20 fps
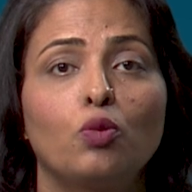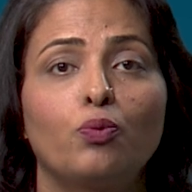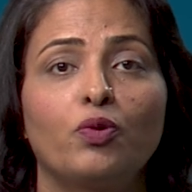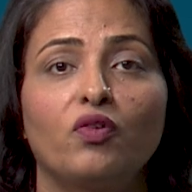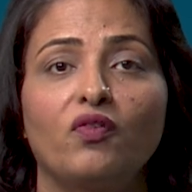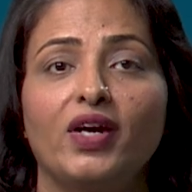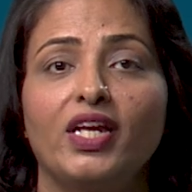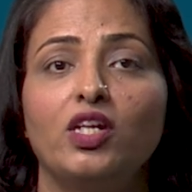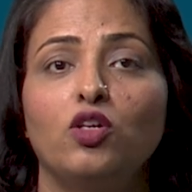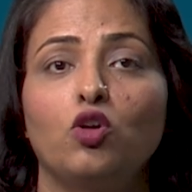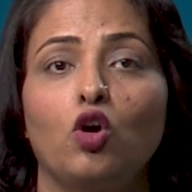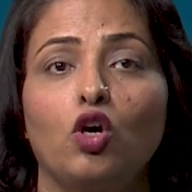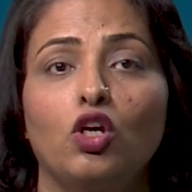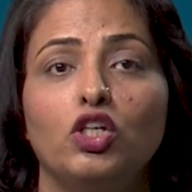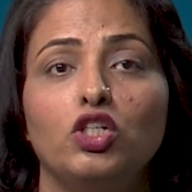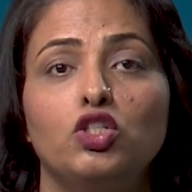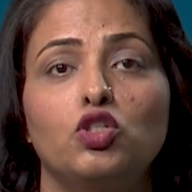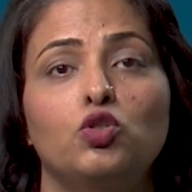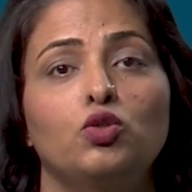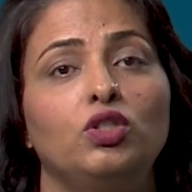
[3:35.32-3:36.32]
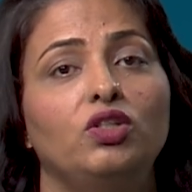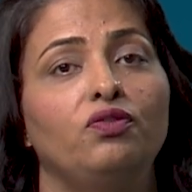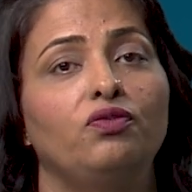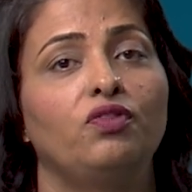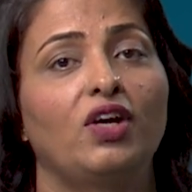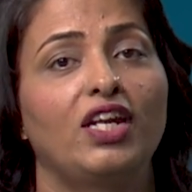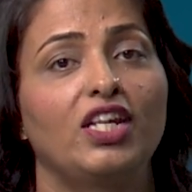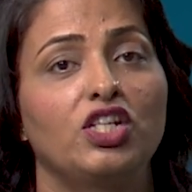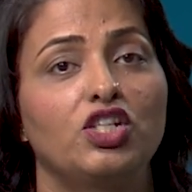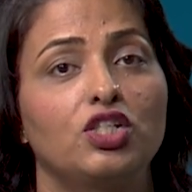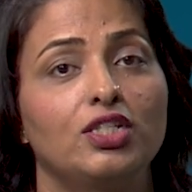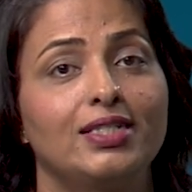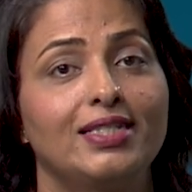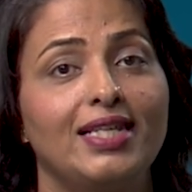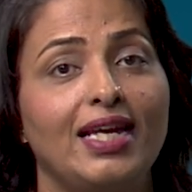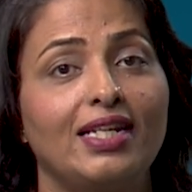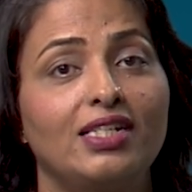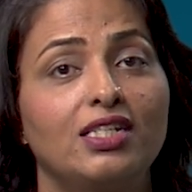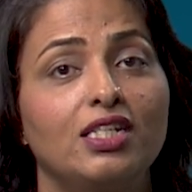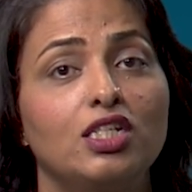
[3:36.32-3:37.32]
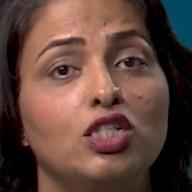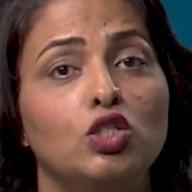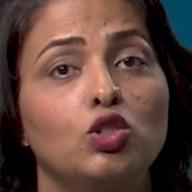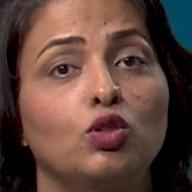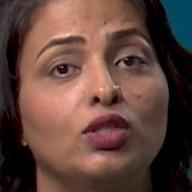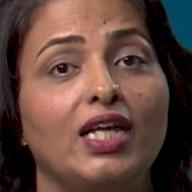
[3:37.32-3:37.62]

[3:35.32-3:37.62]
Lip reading: provide knowledge to the financial sector so